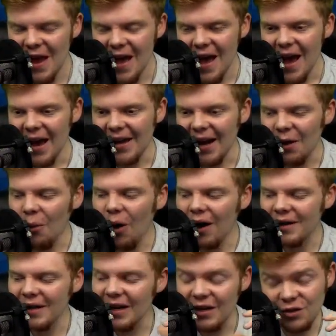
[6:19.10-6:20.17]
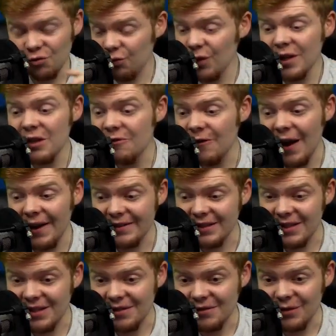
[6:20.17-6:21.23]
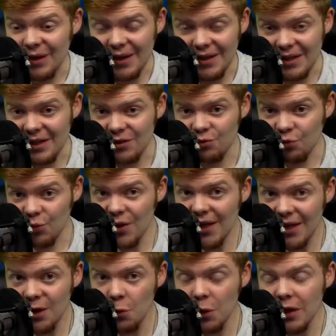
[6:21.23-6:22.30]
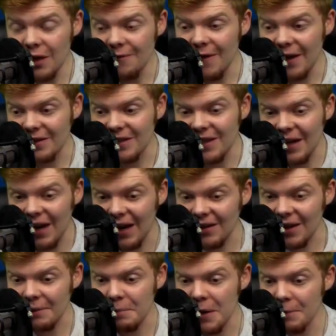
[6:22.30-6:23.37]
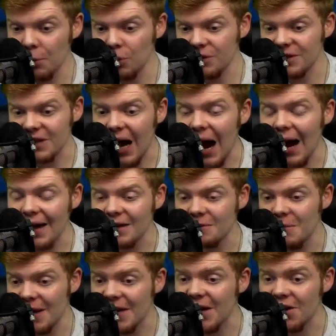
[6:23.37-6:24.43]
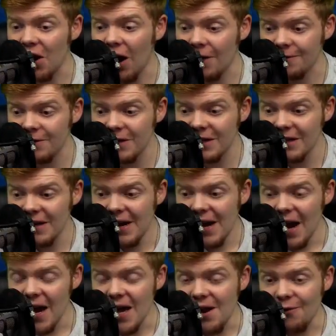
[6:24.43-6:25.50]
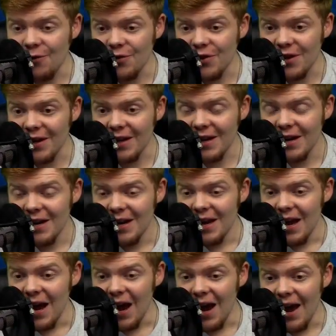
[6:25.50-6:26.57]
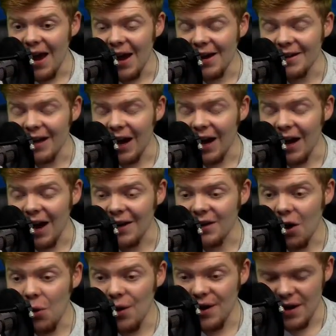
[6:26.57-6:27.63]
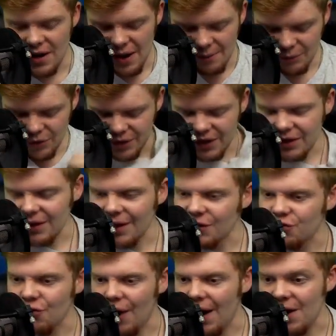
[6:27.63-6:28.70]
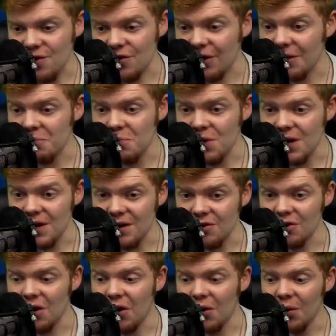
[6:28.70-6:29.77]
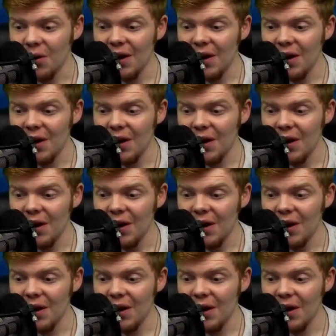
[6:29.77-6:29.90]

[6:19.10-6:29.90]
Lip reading: And I walk in and it's really fancy. Like it's really, really fancy. They got like people in ties making coffee and everything. And I go in and I'm looking like trash, like me, you know.